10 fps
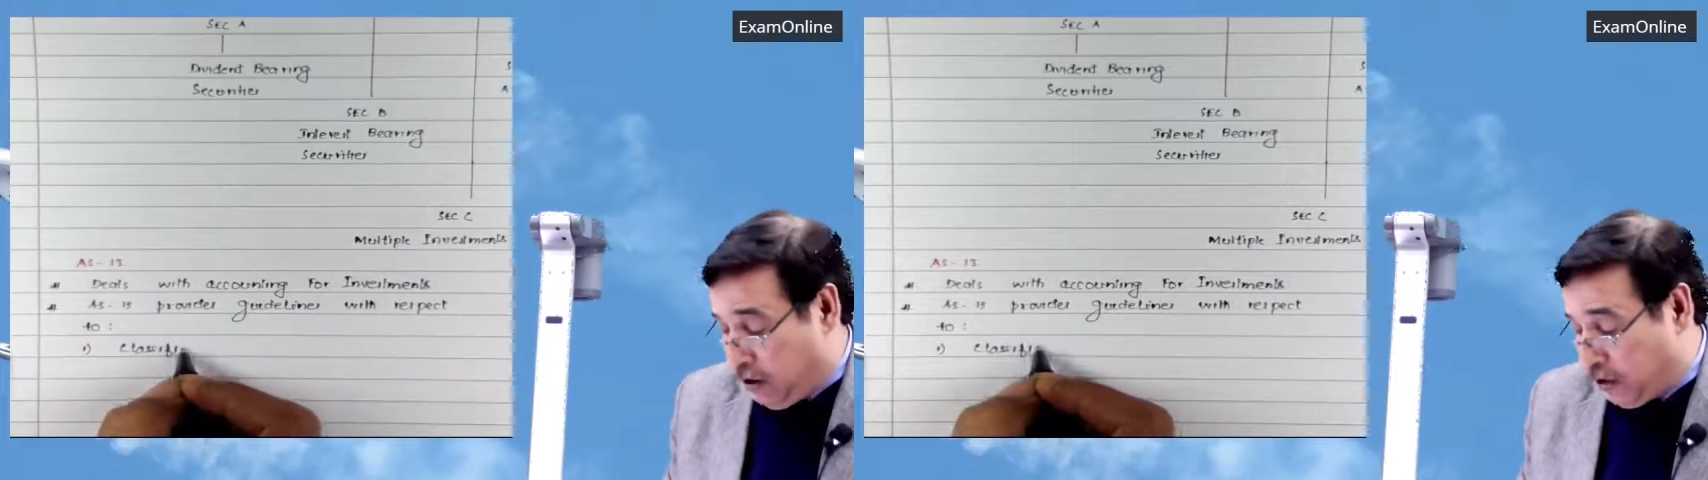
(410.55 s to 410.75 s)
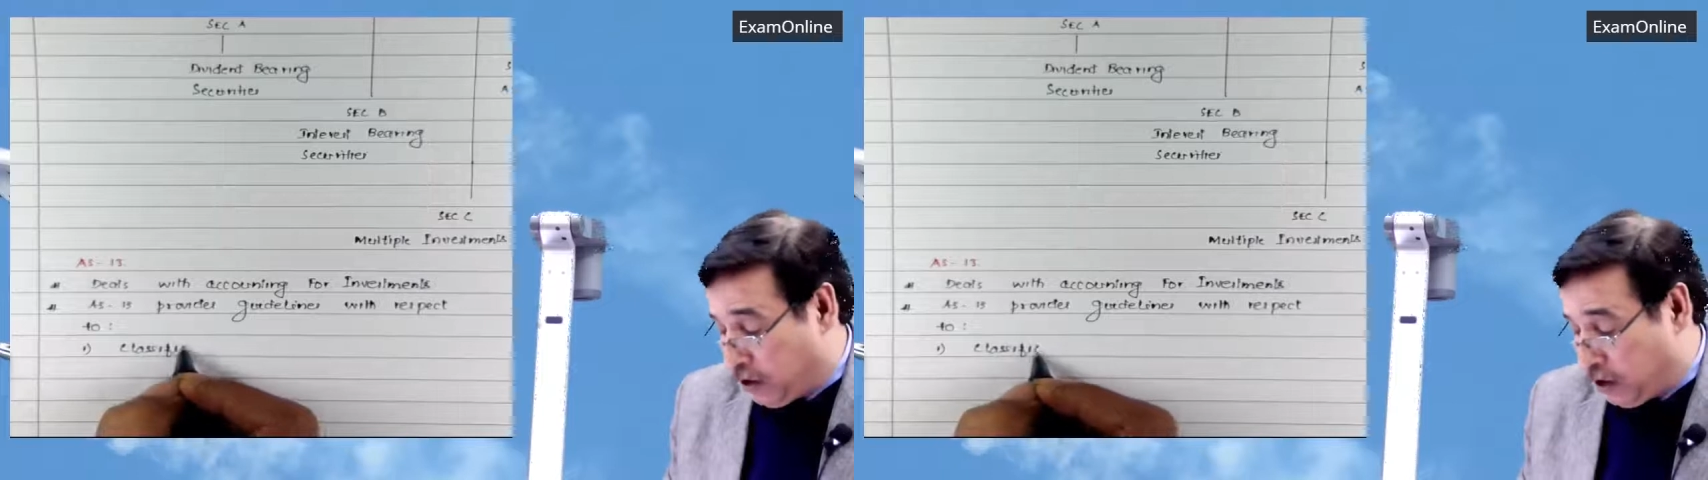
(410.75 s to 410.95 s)

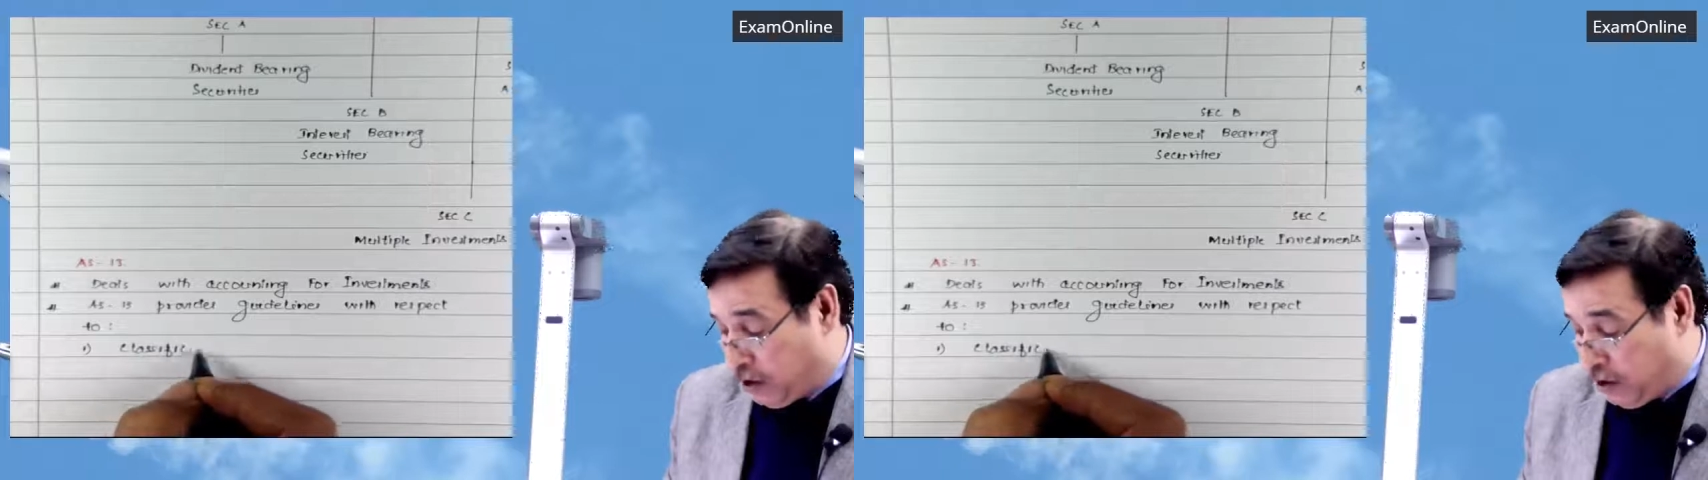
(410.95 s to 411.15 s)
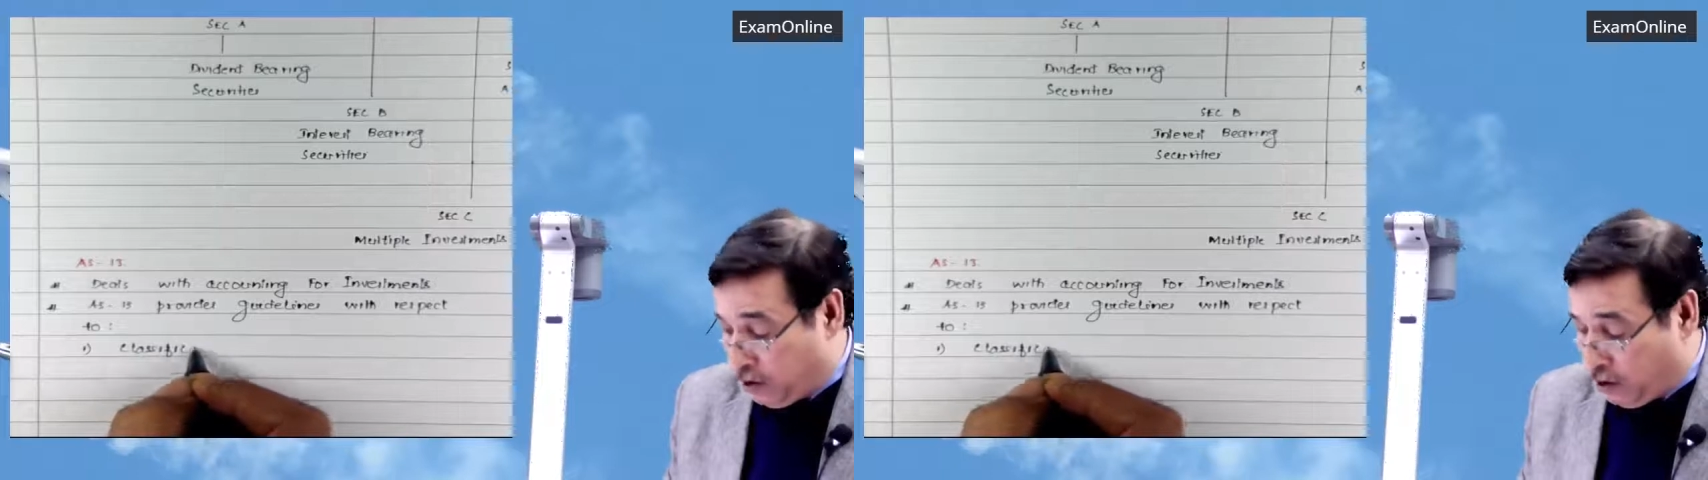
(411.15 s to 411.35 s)

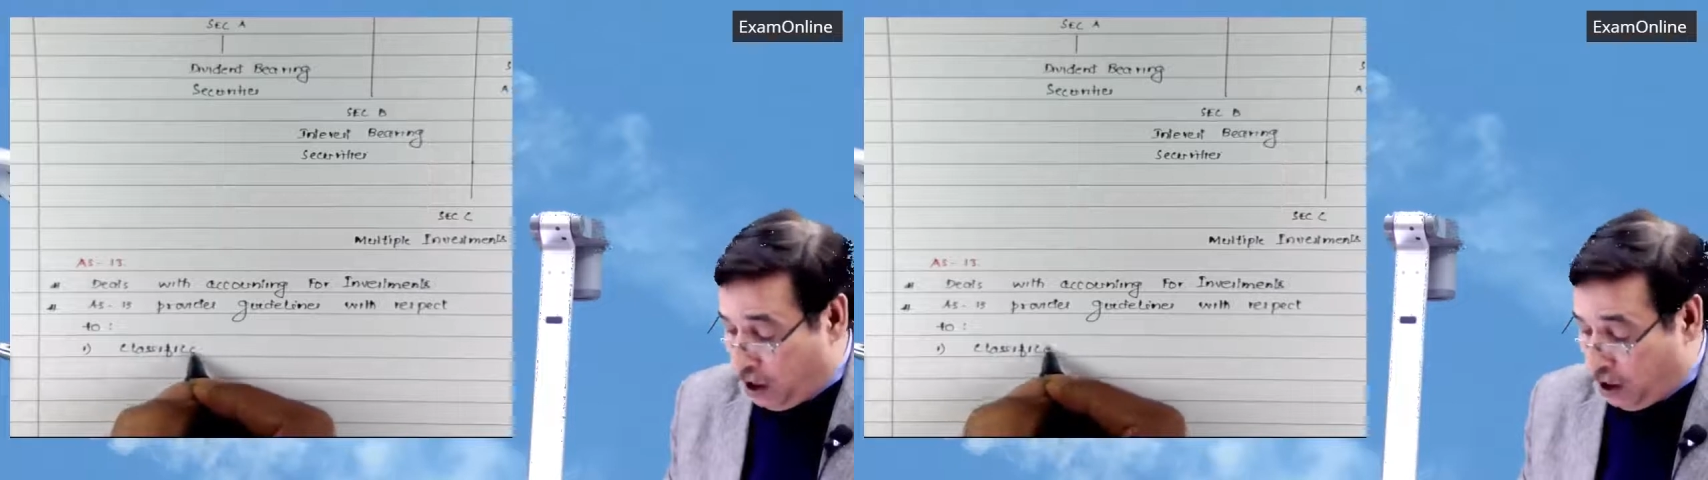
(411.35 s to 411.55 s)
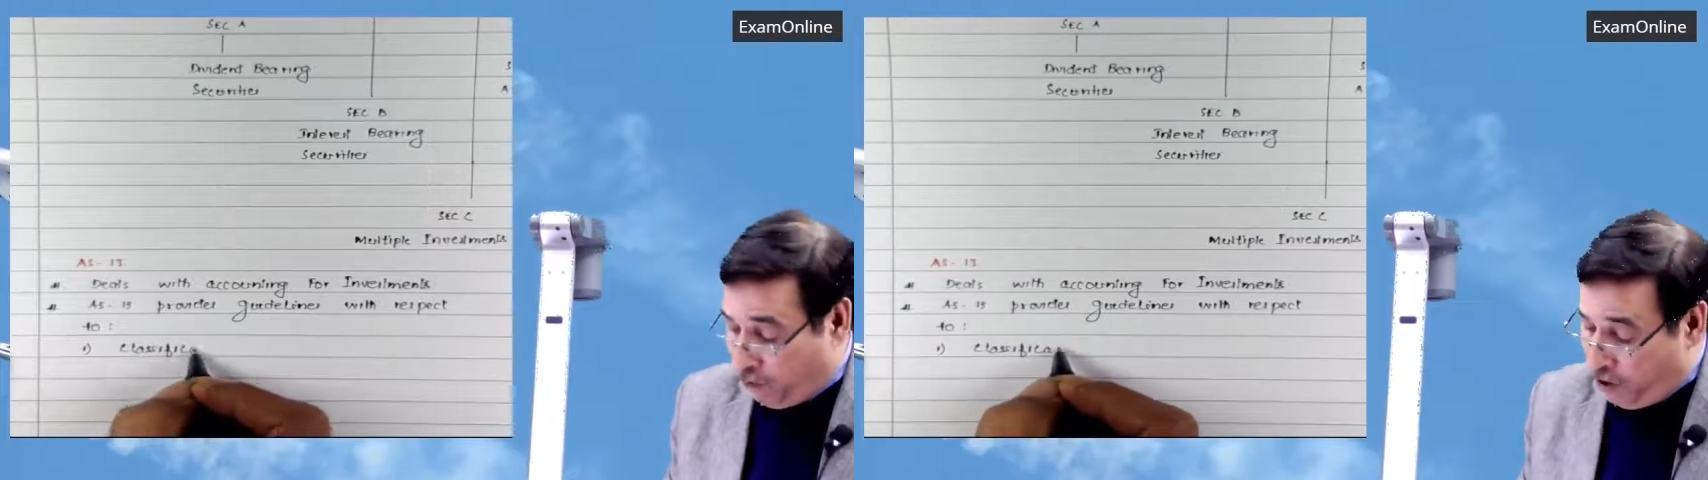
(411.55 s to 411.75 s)
So
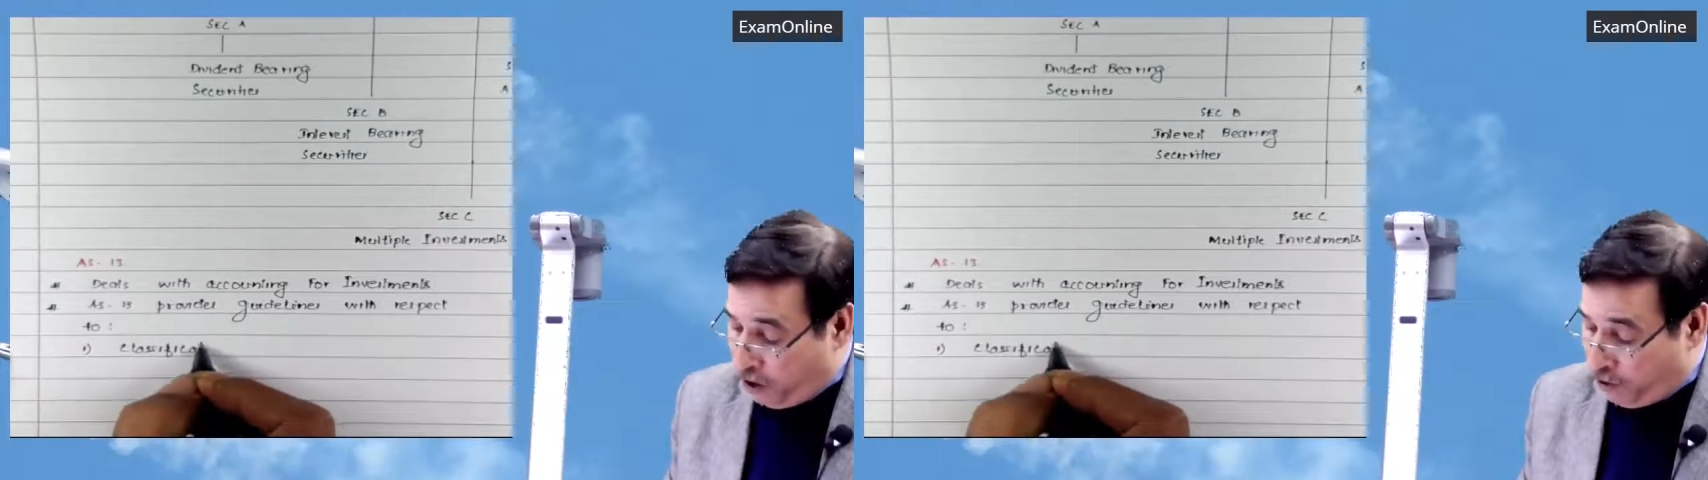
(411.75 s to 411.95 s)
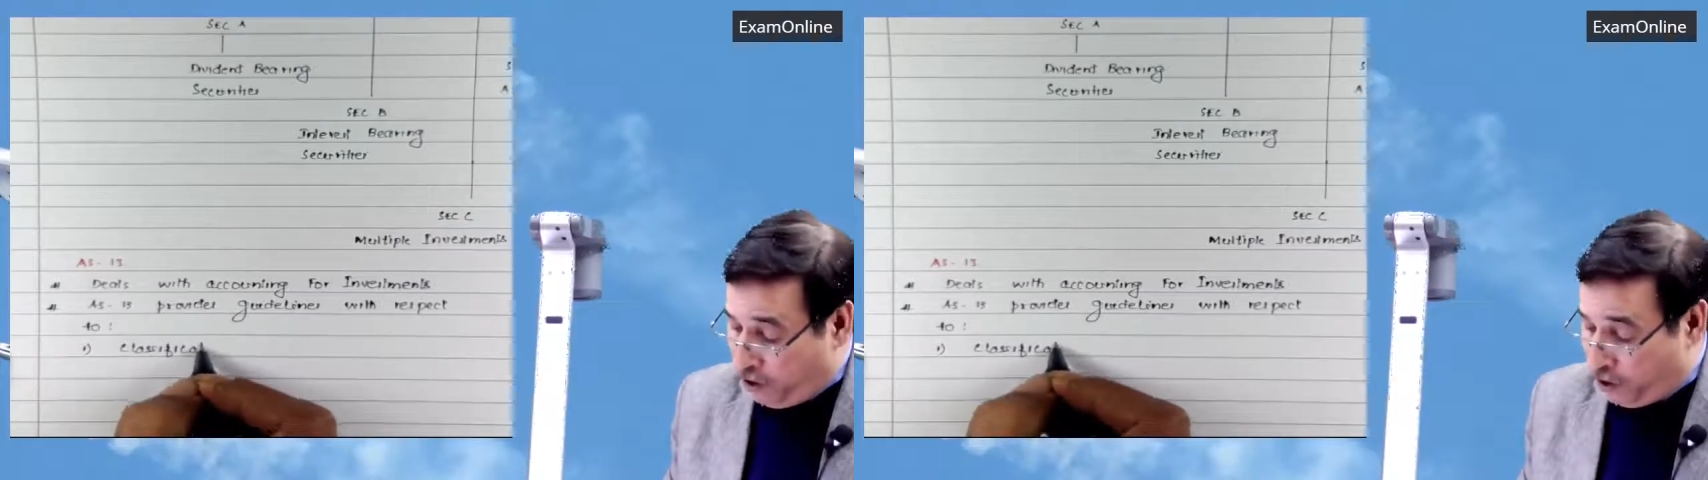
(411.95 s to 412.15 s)
how we are
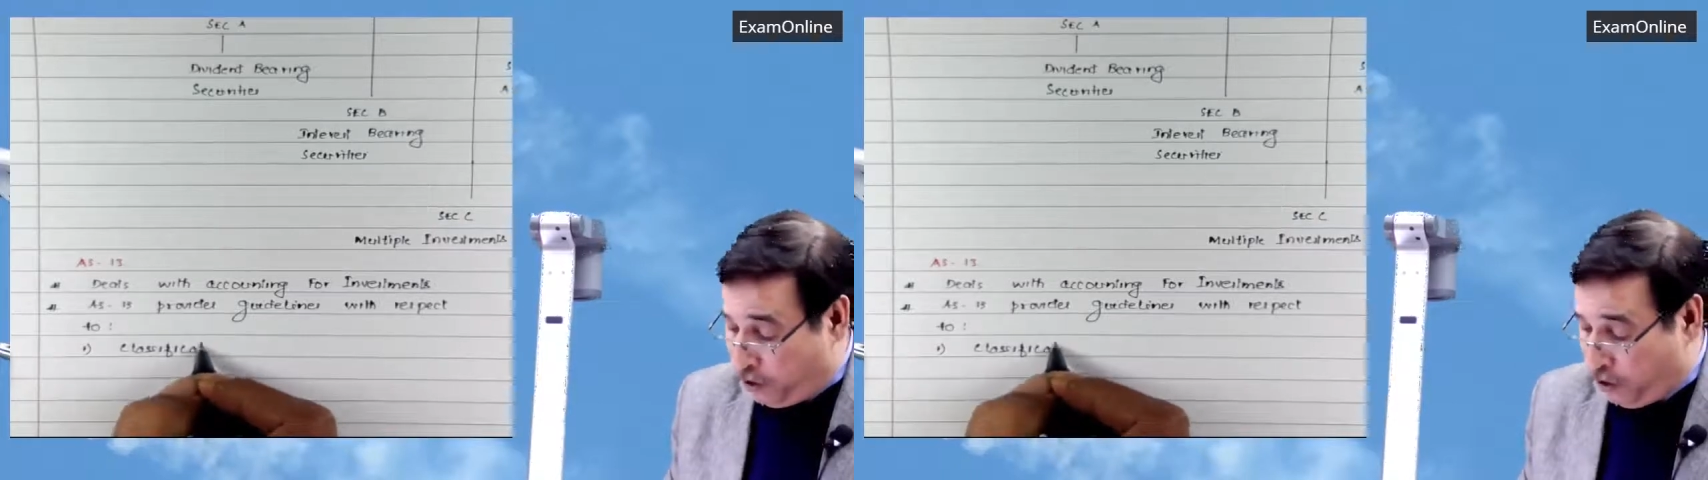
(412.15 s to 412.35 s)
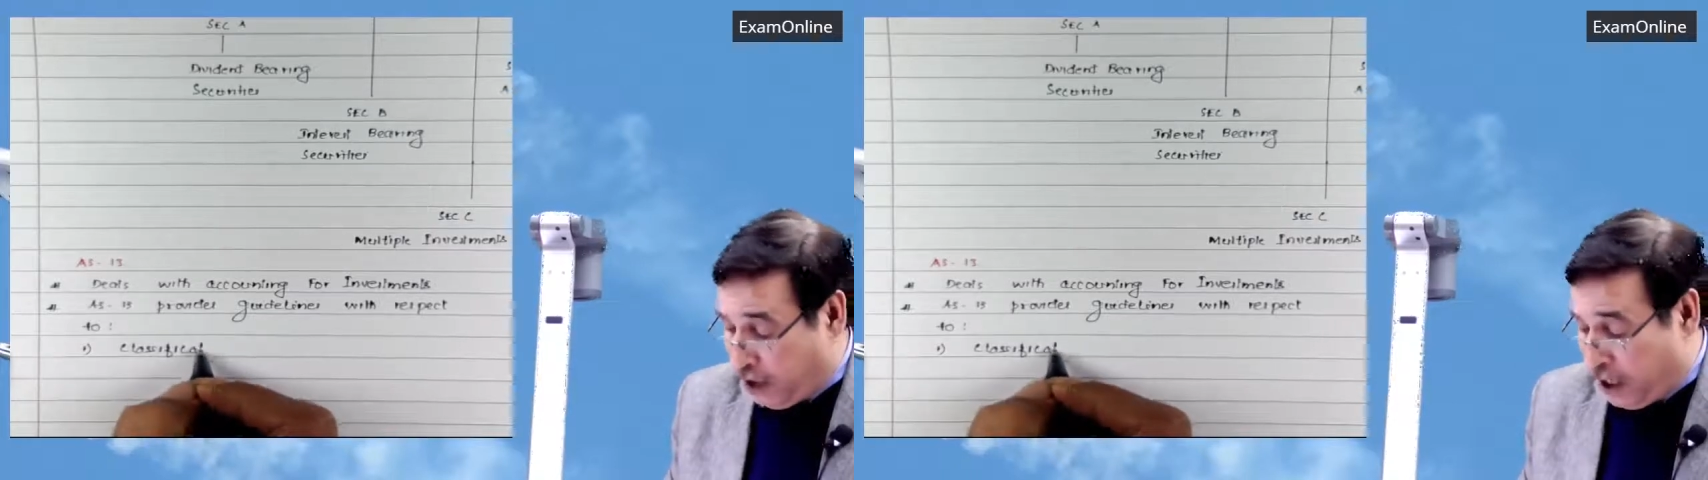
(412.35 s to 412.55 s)
going to
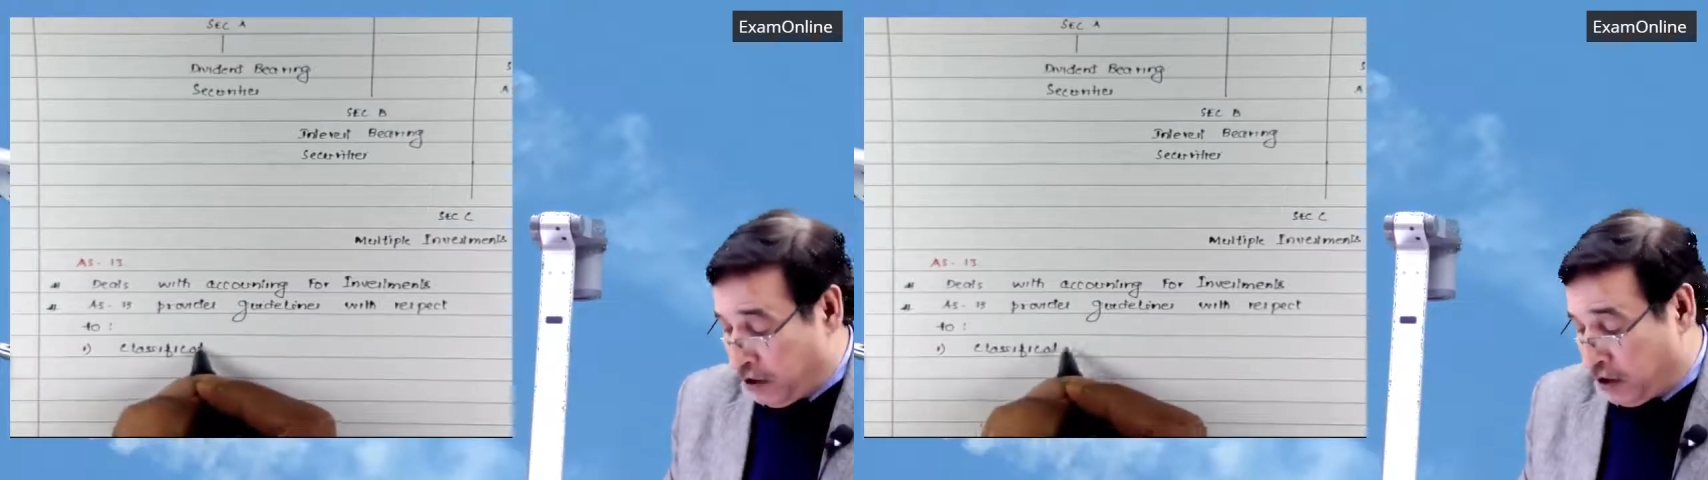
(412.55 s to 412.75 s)
do that?